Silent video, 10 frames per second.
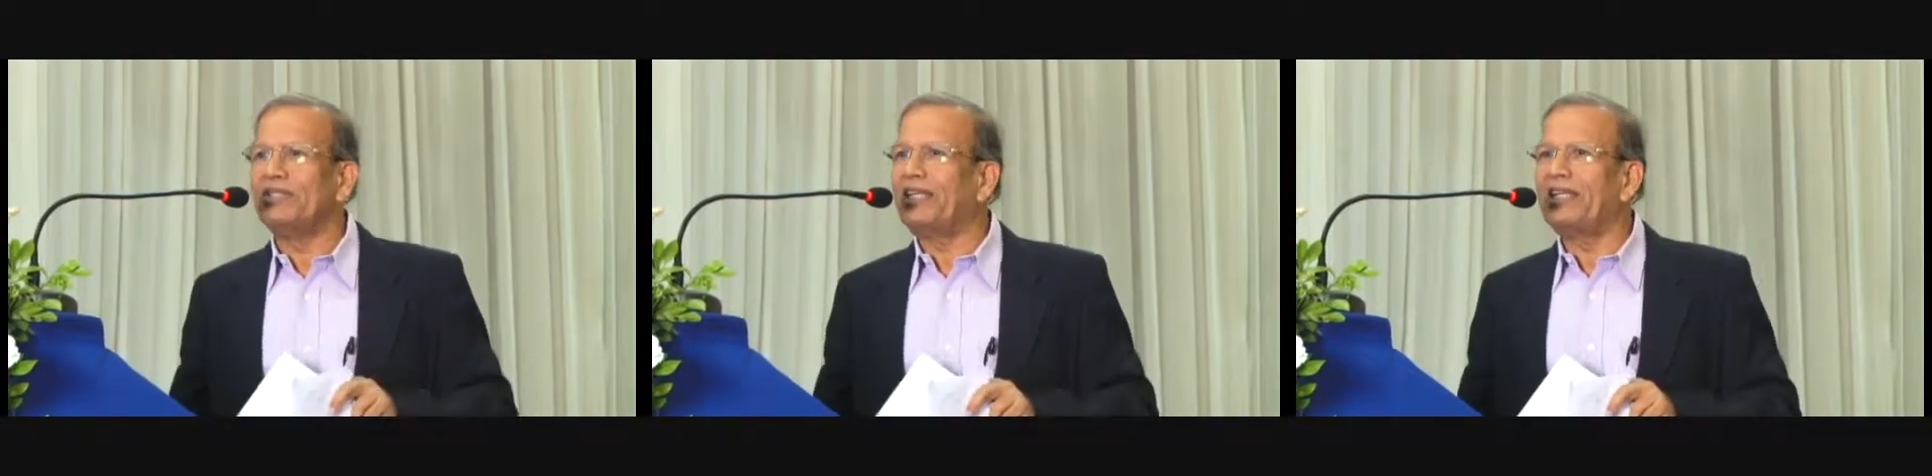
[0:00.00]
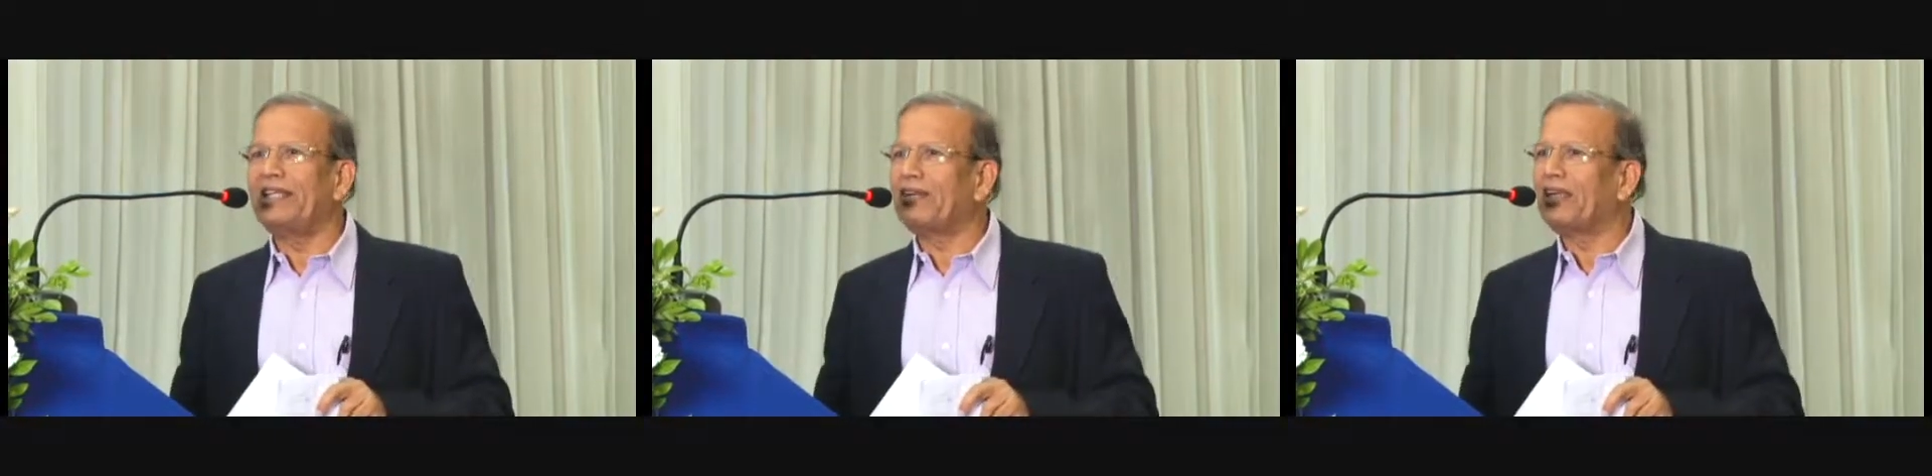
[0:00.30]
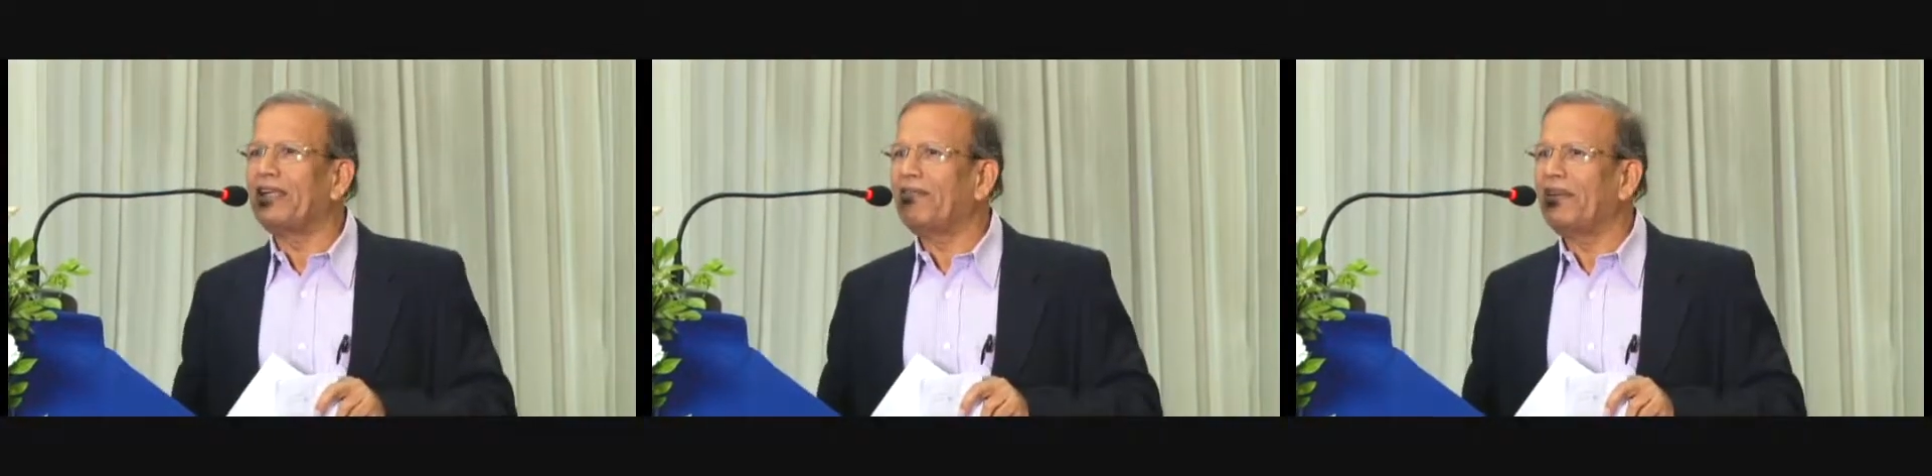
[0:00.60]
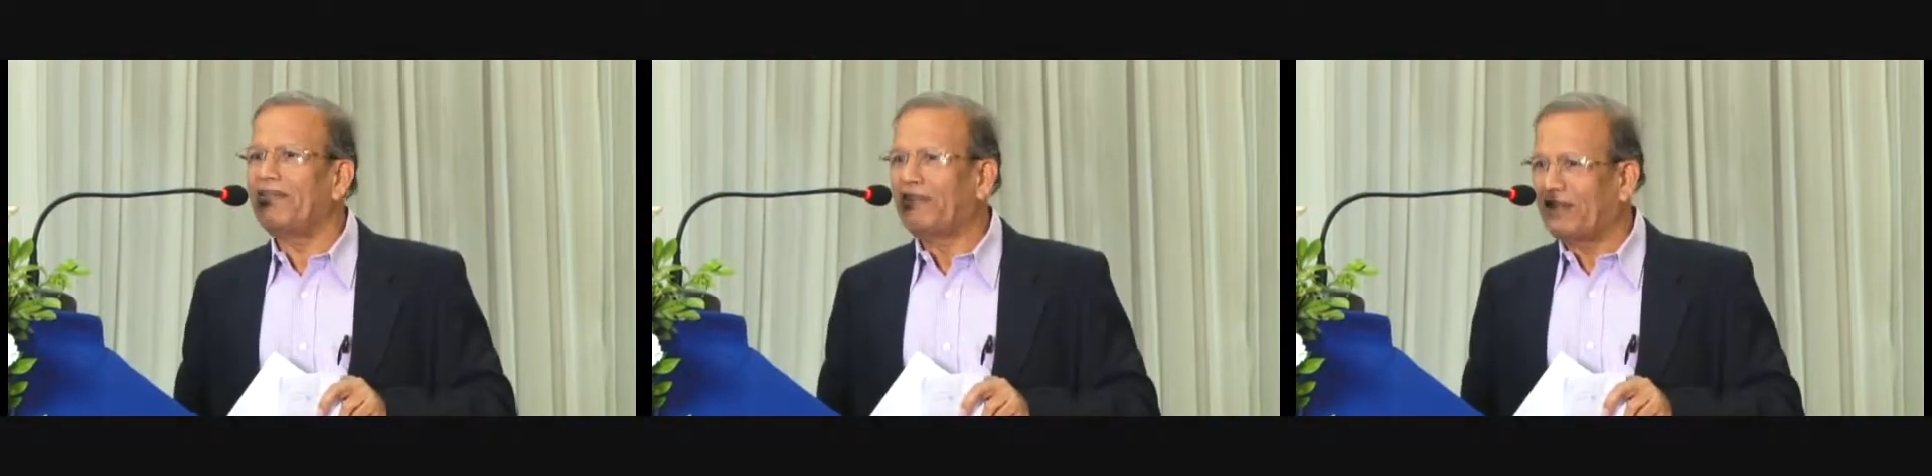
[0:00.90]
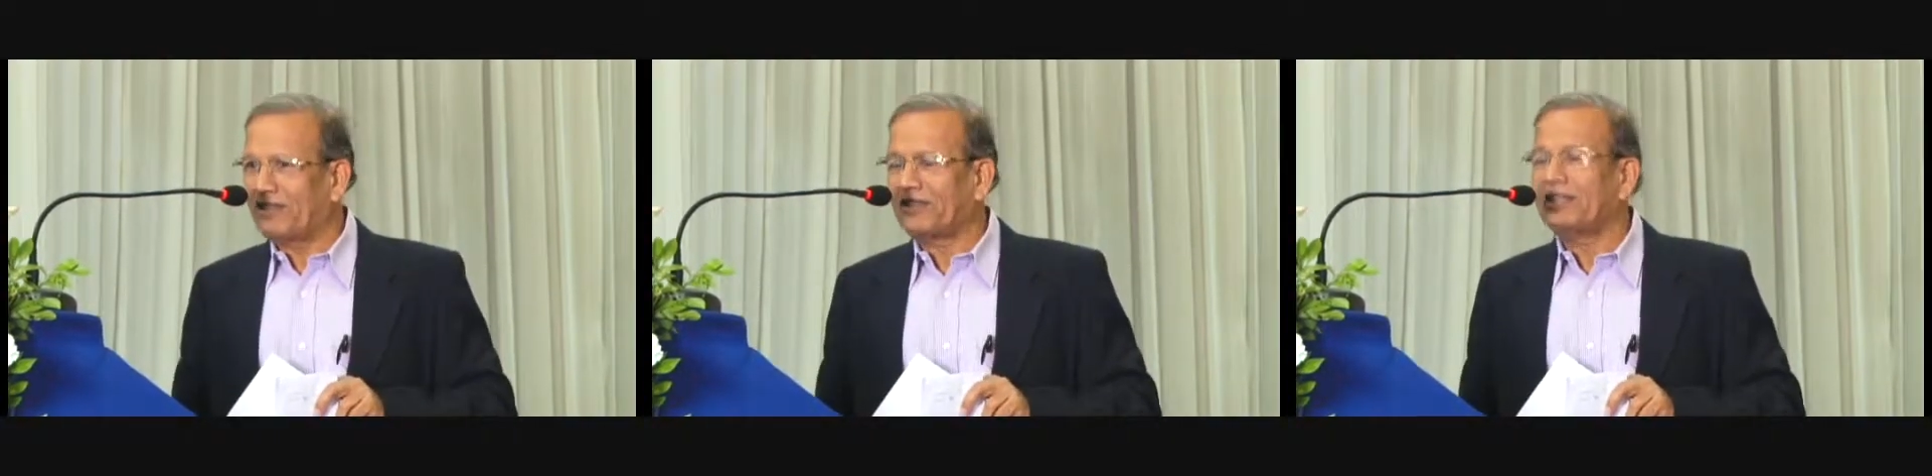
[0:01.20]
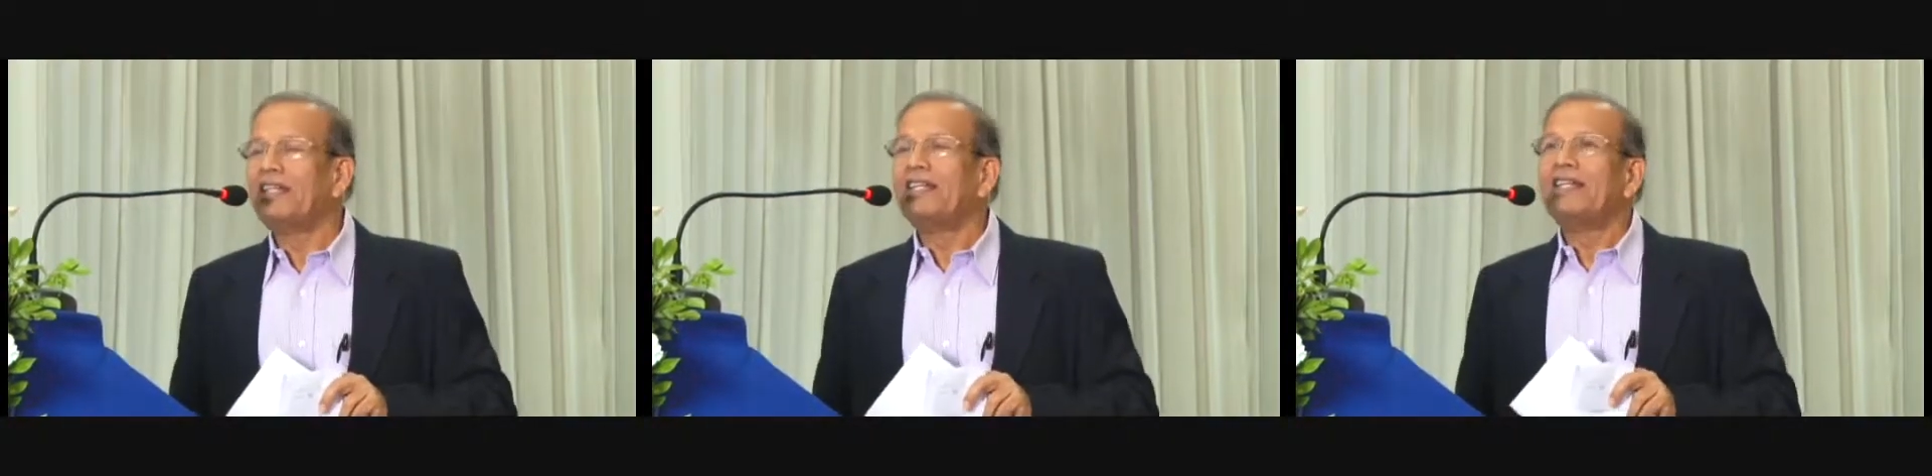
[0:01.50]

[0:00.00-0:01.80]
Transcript: really running very fast.